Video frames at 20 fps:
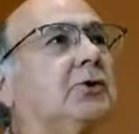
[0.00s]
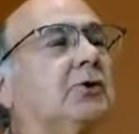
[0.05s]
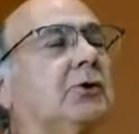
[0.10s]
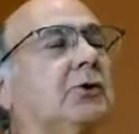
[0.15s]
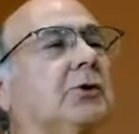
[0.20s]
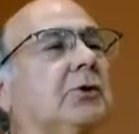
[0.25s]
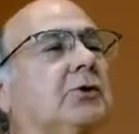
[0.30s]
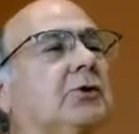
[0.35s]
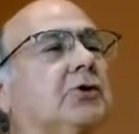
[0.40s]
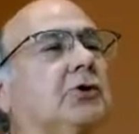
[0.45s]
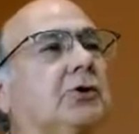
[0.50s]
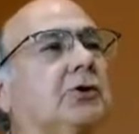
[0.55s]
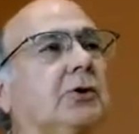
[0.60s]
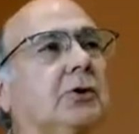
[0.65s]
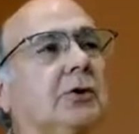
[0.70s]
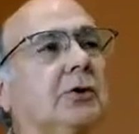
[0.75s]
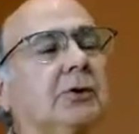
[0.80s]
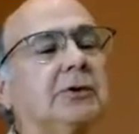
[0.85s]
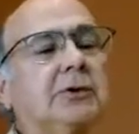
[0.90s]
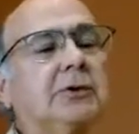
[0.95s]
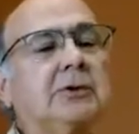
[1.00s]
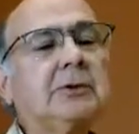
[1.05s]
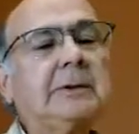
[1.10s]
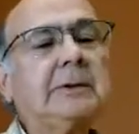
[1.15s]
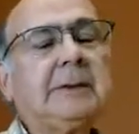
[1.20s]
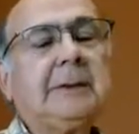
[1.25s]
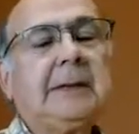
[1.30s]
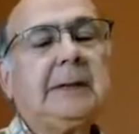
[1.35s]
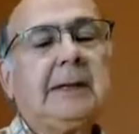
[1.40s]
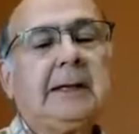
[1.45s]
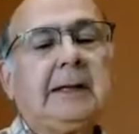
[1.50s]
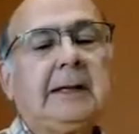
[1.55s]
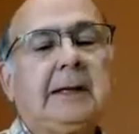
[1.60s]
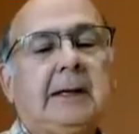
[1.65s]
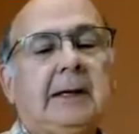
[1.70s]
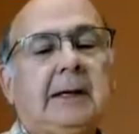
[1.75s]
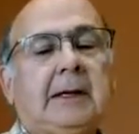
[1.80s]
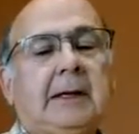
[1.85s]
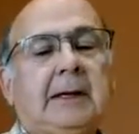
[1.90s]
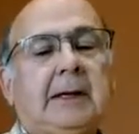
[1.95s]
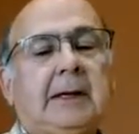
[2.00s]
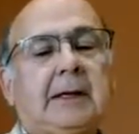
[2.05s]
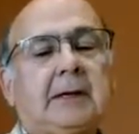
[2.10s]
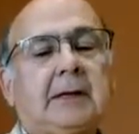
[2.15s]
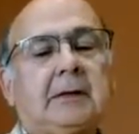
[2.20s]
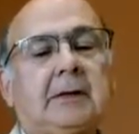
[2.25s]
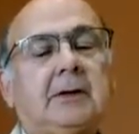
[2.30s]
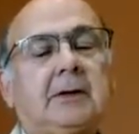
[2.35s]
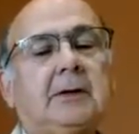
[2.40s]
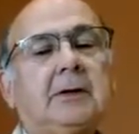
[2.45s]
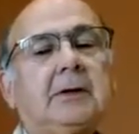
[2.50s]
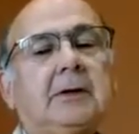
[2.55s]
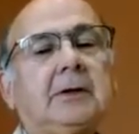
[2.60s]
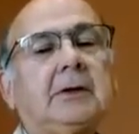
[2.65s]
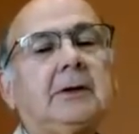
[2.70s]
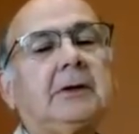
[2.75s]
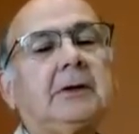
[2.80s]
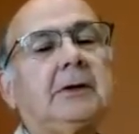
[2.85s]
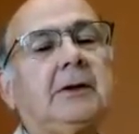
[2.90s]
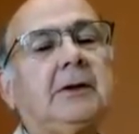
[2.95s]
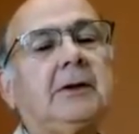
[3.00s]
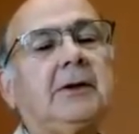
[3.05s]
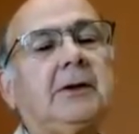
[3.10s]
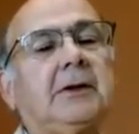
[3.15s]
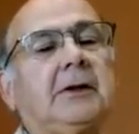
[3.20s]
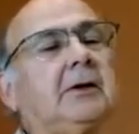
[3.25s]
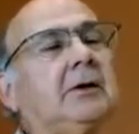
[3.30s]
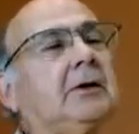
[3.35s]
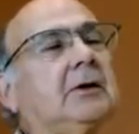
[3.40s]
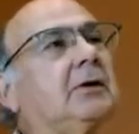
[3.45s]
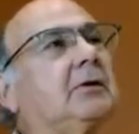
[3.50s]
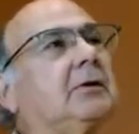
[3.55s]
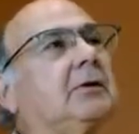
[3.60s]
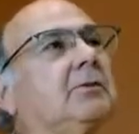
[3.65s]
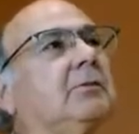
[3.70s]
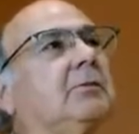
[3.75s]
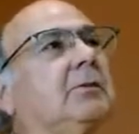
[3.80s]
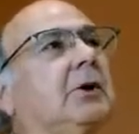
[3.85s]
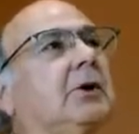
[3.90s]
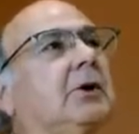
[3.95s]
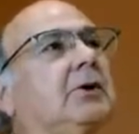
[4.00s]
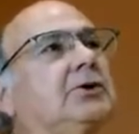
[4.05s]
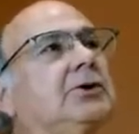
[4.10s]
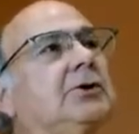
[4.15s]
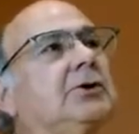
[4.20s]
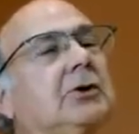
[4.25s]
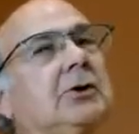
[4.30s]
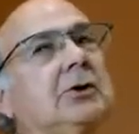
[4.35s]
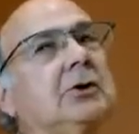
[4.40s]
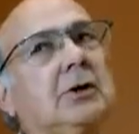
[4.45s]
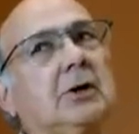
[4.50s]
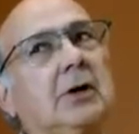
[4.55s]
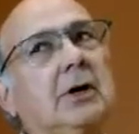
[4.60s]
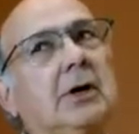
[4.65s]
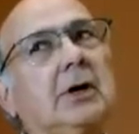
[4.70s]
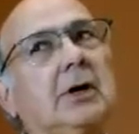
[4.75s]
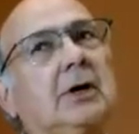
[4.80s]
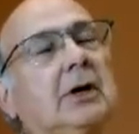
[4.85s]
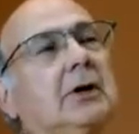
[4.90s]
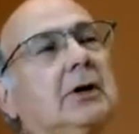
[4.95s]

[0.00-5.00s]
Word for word: were in journals. And then Marcia and I,